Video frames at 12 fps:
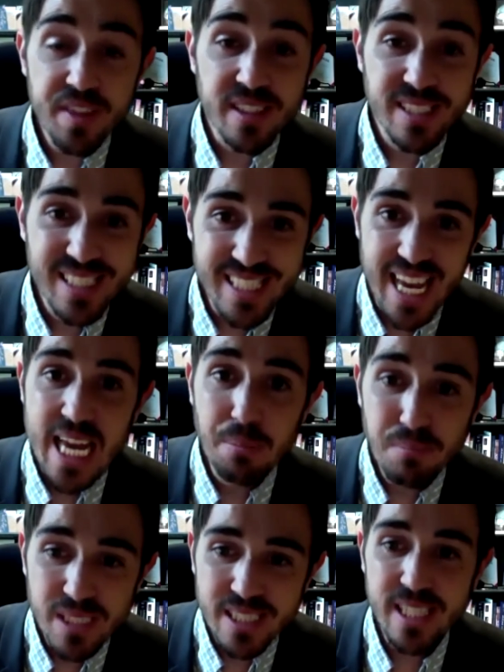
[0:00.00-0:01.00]
the same
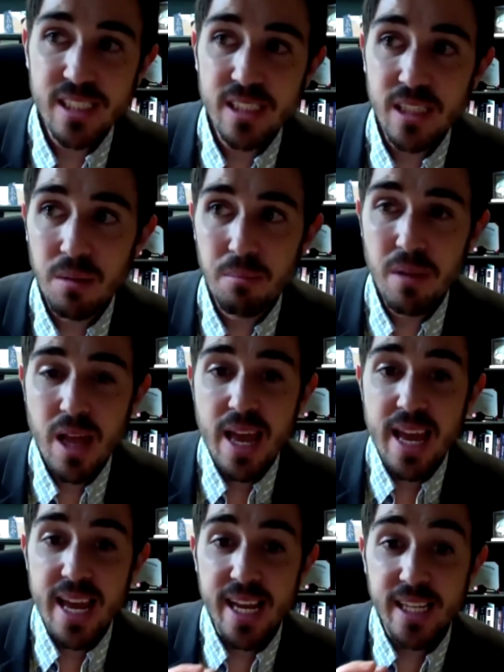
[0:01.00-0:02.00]
system
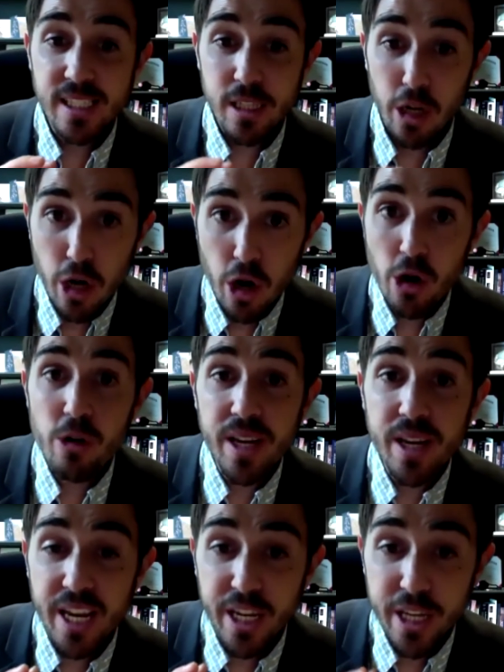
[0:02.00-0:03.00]
is occurring
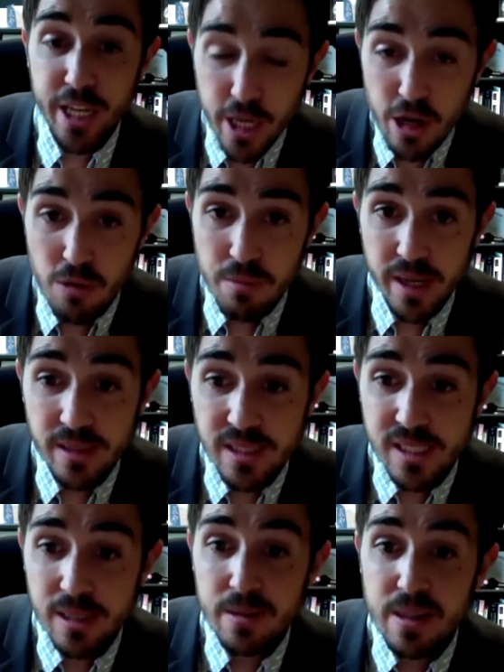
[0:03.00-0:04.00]
in humans,